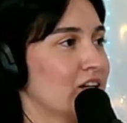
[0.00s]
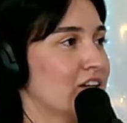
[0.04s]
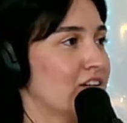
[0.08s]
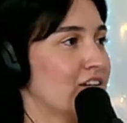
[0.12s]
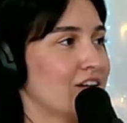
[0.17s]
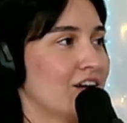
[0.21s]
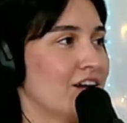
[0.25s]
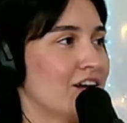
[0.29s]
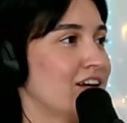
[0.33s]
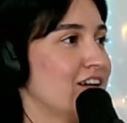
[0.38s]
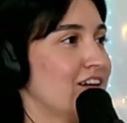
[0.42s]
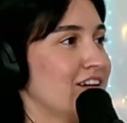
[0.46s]

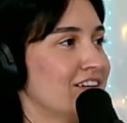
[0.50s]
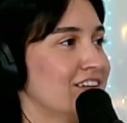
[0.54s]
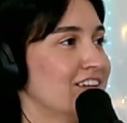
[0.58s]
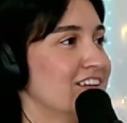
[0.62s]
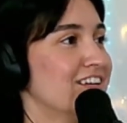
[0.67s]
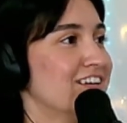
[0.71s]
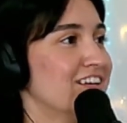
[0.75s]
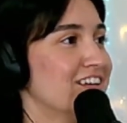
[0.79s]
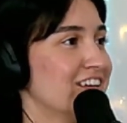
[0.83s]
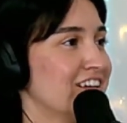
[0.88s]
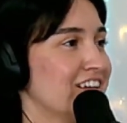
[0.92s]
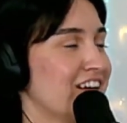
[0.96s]
Like I
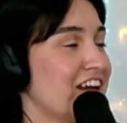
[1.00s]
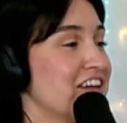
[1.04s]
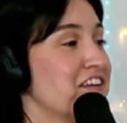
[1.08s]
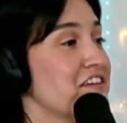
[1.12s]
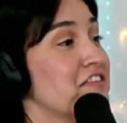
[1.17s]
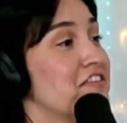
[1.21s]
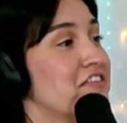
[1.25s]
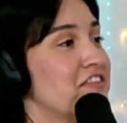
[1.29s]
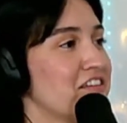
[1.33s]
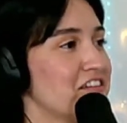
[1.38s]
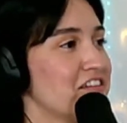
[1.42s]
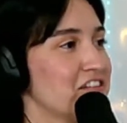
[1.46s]

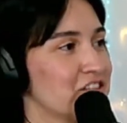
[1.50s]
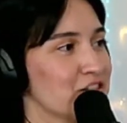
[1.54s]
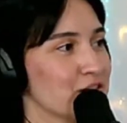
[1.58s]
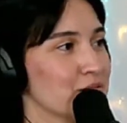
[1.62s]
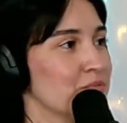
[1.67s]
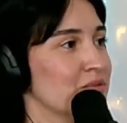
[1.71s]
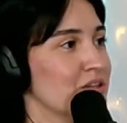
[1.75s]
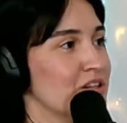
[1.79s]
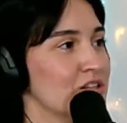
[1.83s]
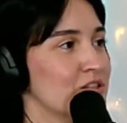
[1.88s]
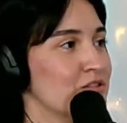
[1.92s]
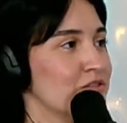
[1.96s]
can think
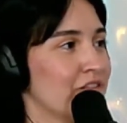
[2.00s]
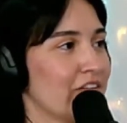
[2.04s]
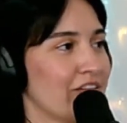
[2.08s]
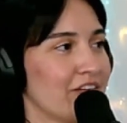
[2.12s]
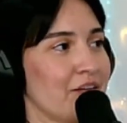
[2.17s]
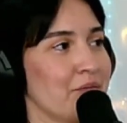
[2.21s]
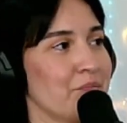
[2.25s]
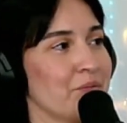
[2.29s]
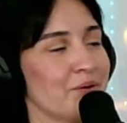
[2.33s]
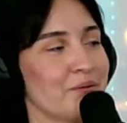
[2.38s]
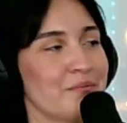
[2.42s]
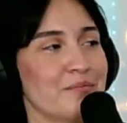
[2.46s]
something's
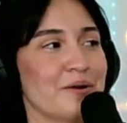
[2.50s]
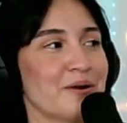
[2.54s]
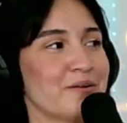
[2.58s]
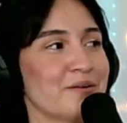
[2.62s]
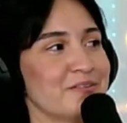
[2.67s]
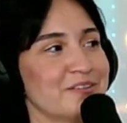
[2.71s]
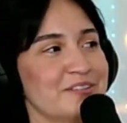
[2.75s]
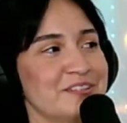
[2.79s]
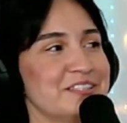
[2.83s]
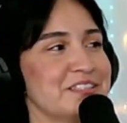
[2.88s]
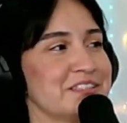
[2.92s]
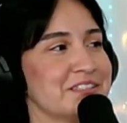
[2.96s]
funny, but I'm not
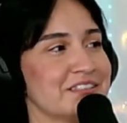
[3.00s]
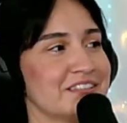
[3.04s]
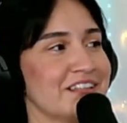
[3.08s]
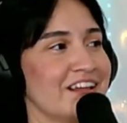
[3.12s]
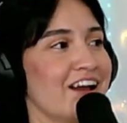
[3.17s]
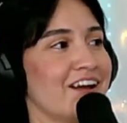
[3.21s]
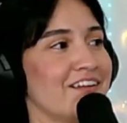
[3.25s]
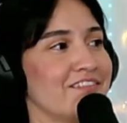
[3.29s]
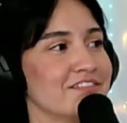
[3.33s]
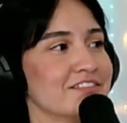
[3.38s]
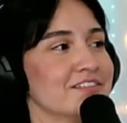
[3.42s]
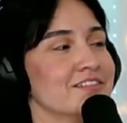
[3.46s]
really gonna
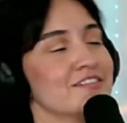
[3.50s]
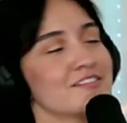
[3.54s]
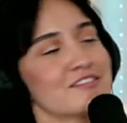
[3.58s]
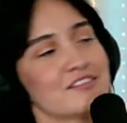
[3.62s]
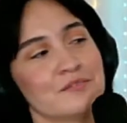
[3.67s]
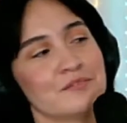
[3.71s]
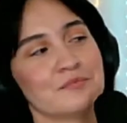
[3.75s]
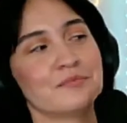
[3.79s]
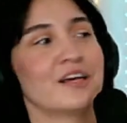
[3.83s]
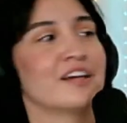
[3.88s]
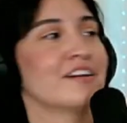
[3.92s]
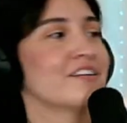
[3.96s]
laugh
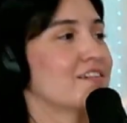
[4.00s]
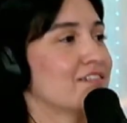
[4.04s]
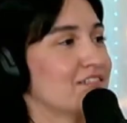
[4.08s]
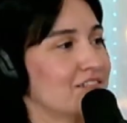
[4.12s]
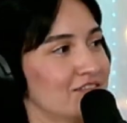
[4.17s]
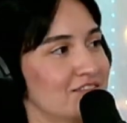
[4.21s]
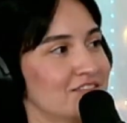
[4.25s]
unless I'm like